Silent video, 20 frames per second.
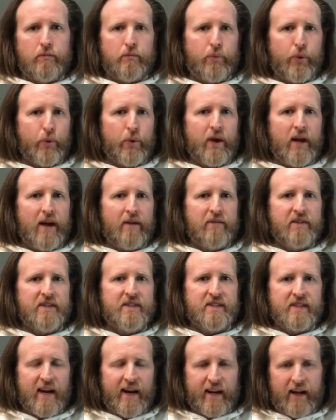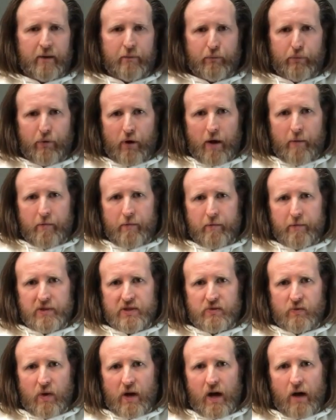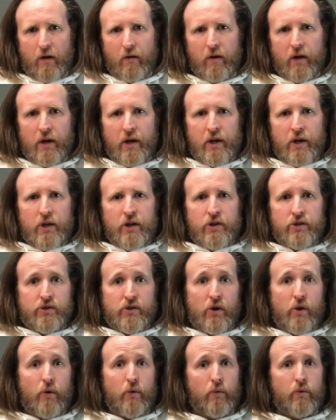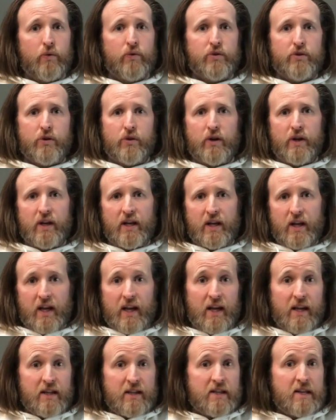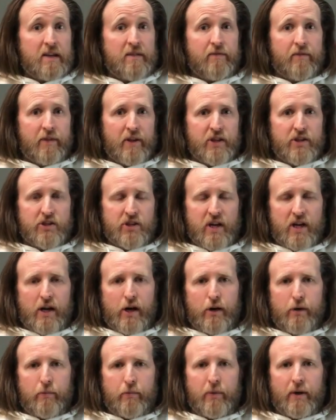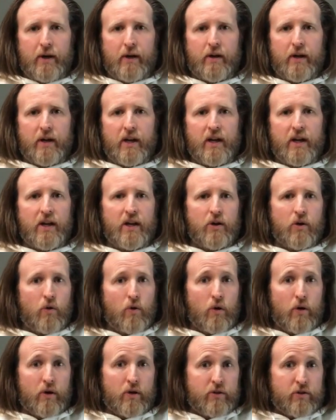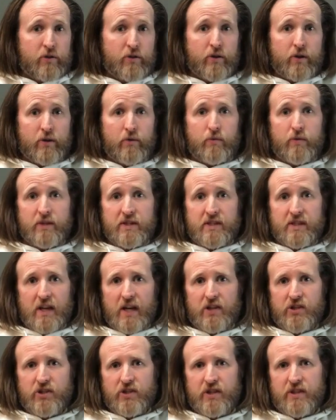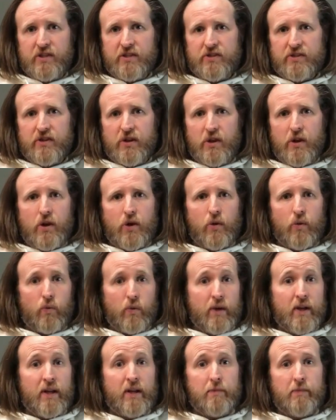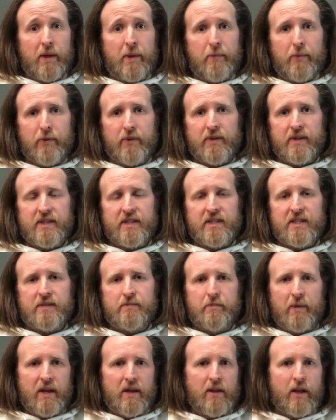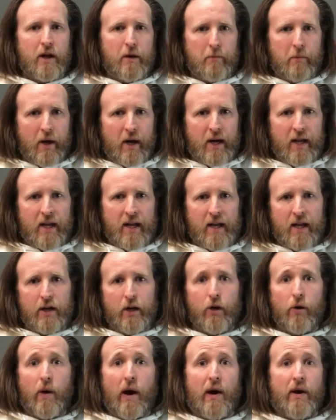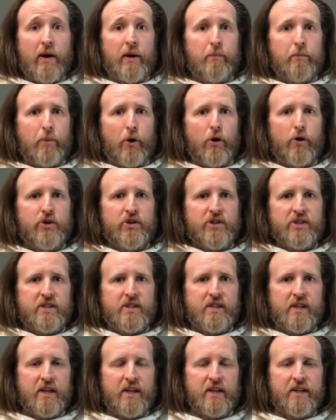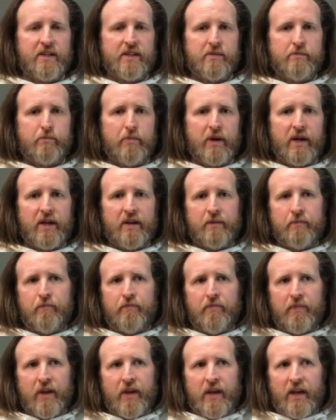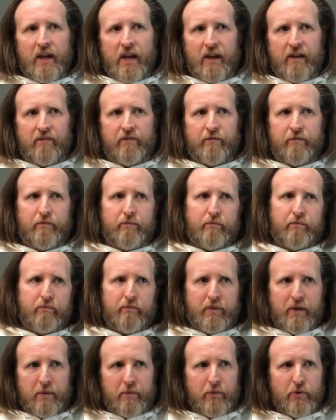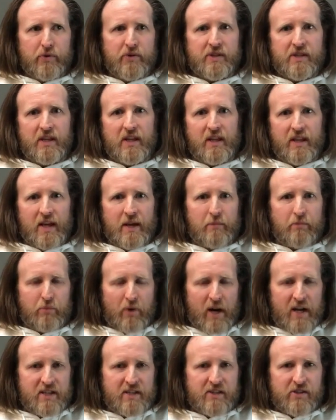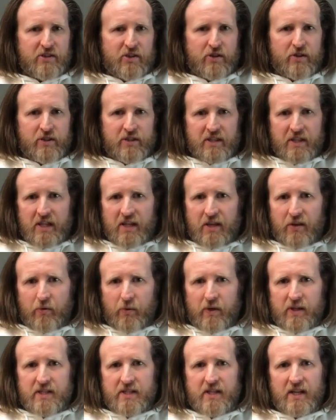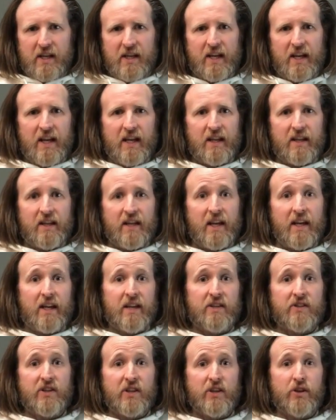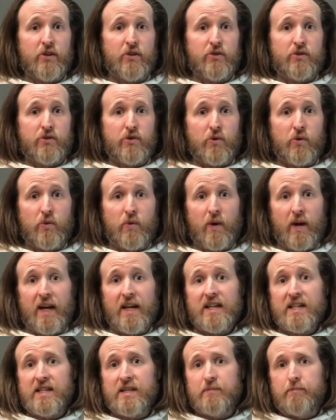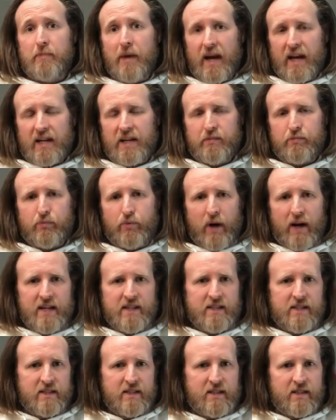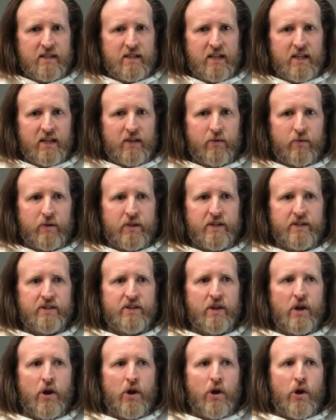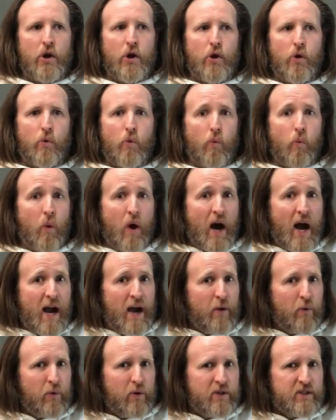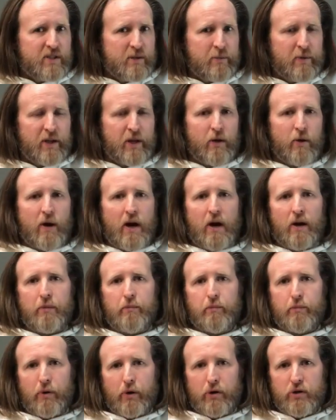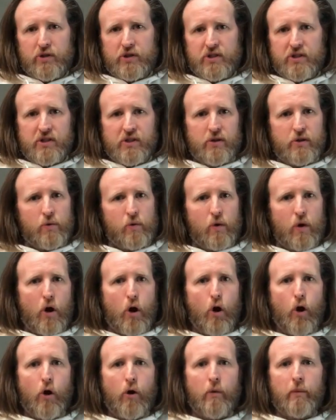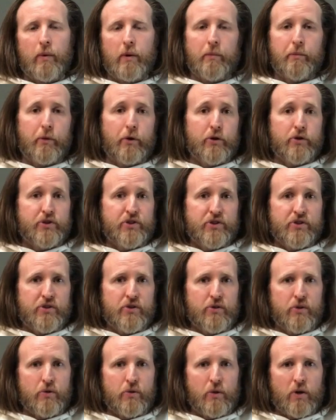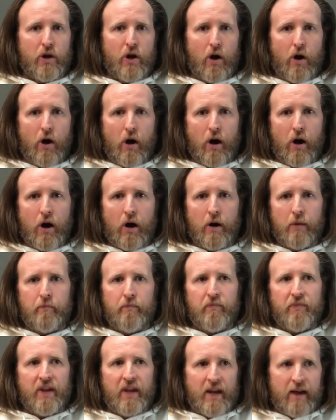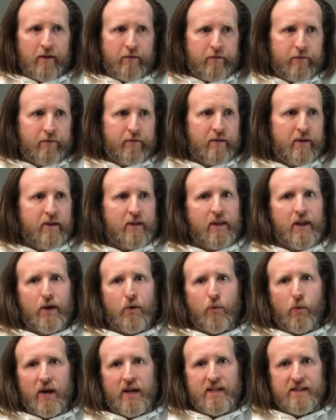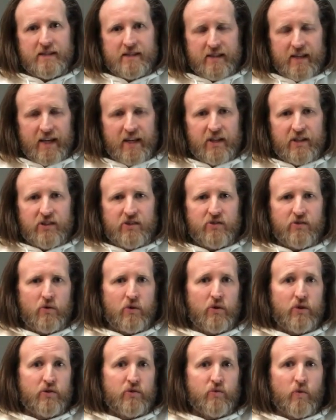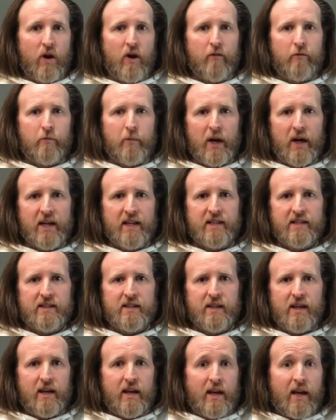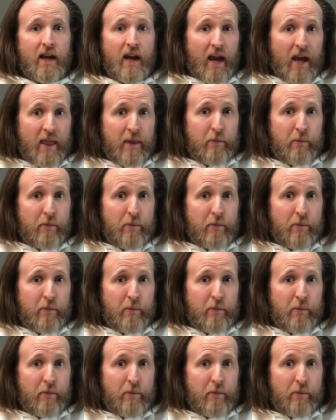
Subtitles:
But we have a second problem as well. So during a deflationary period or during recessions, we need people to spend their money and go out and purchase things. But if people see that prices are decreasing and they continue to expect prices to decrease, why would somebody go out and purchase a new home or purchase a new car if they wait 6 or 12 months and